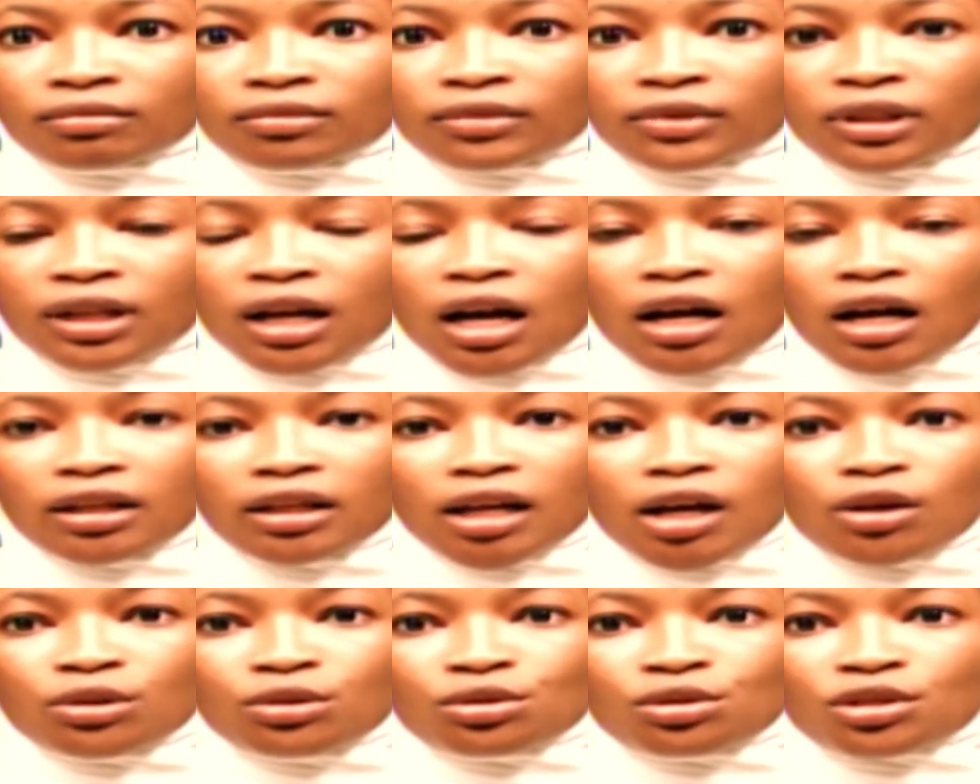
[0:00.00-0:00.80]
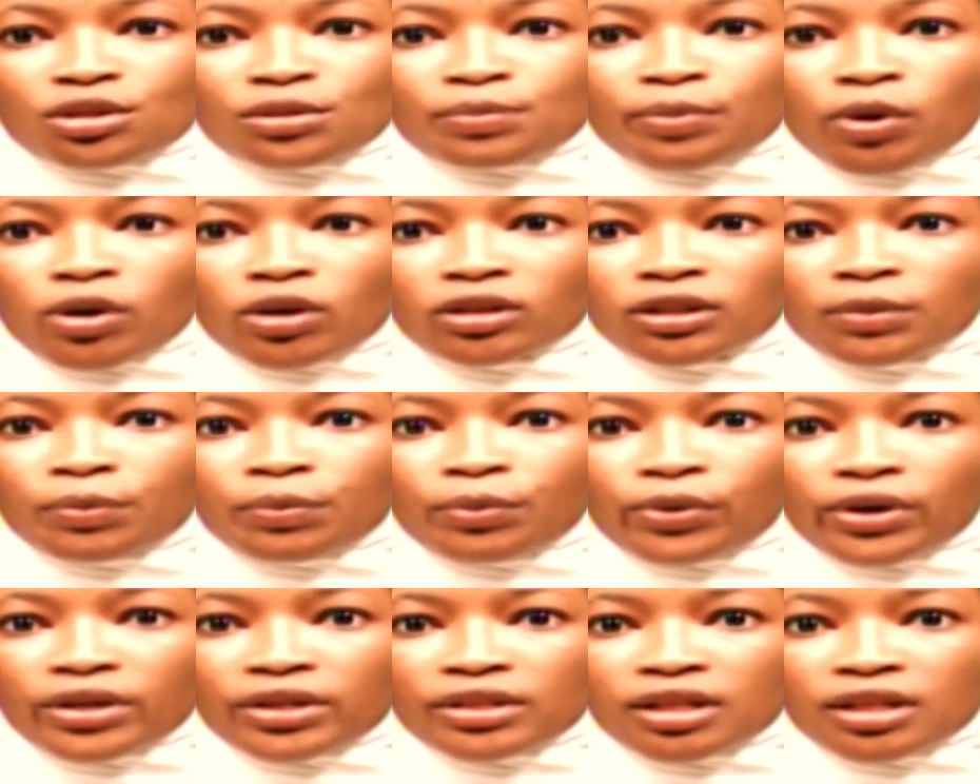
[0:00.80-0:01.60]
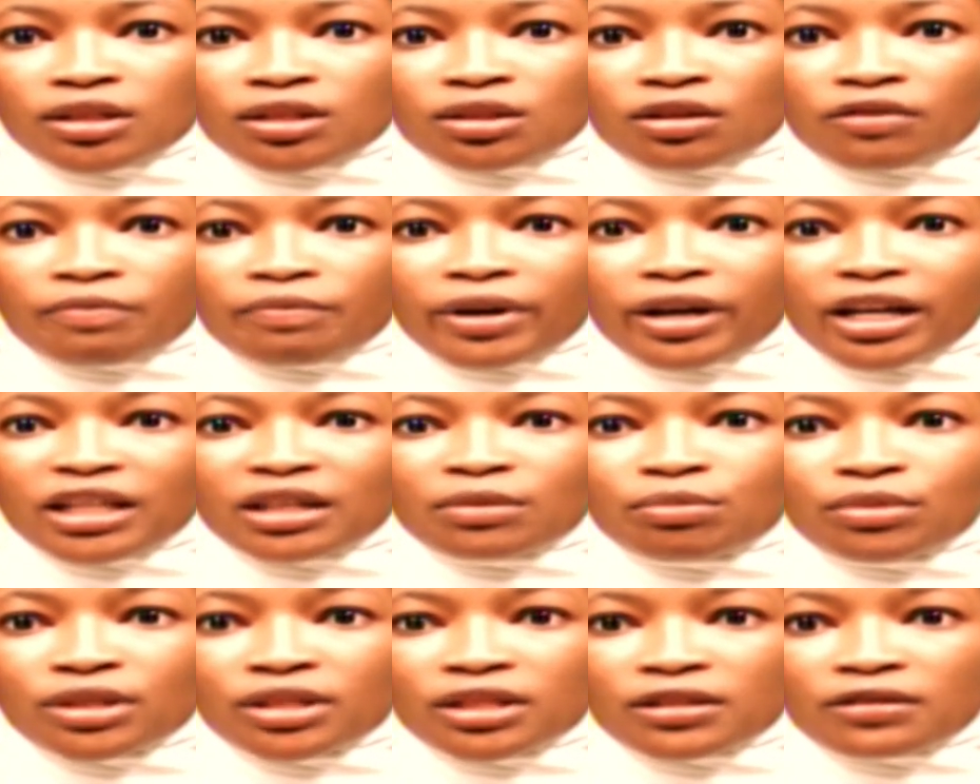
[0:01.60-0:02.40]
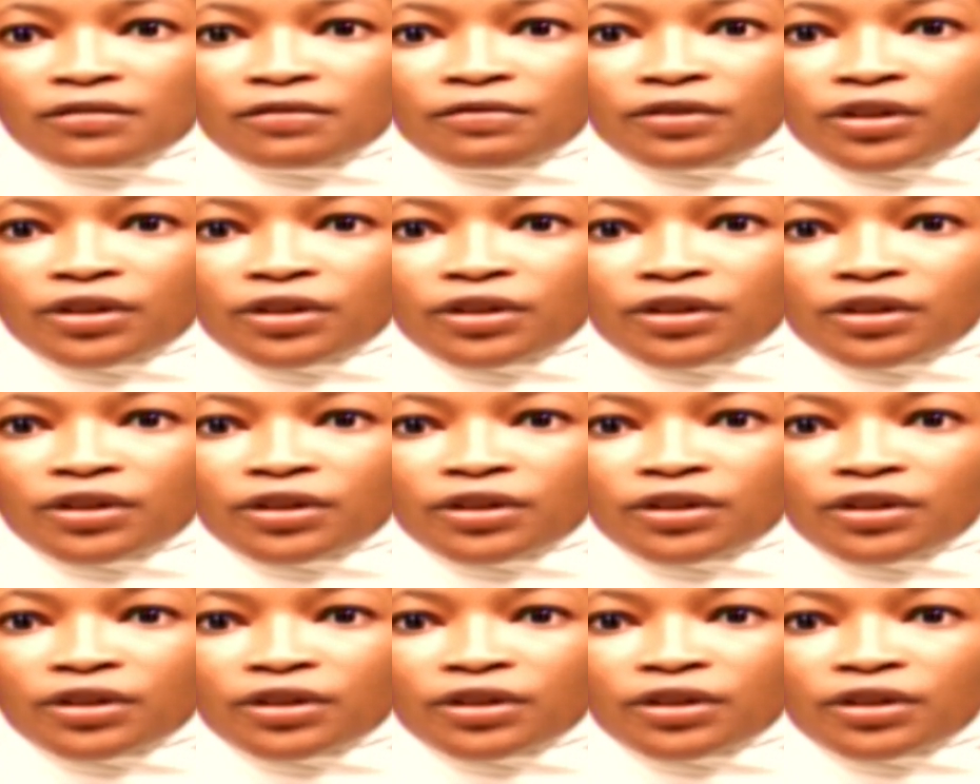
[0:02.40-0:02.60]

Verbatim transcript: And now to support the president of Badminton